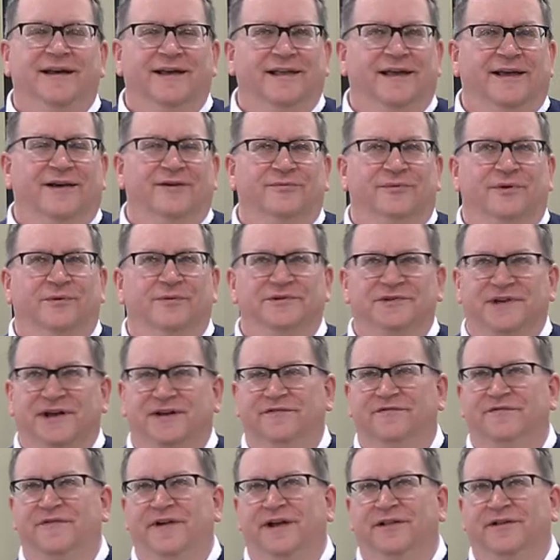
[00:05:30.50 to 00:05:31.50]
Like, well, was
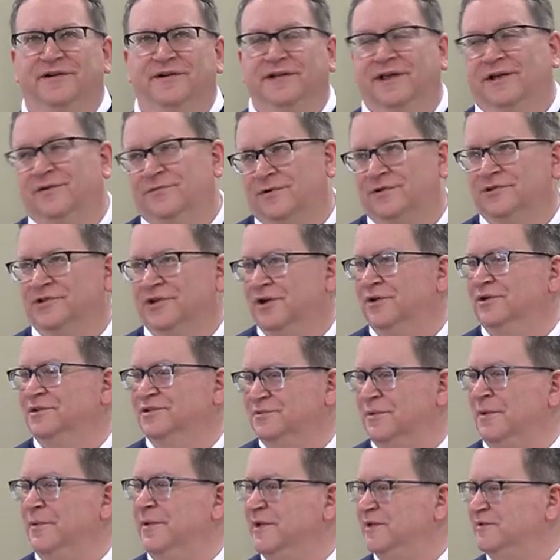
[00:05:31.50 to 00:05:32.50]
that a failure? Like, well, no,
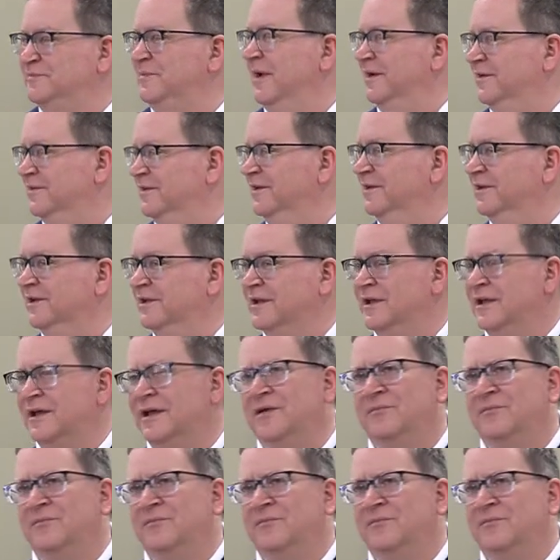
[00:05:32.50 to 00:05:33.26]
it's what we expected.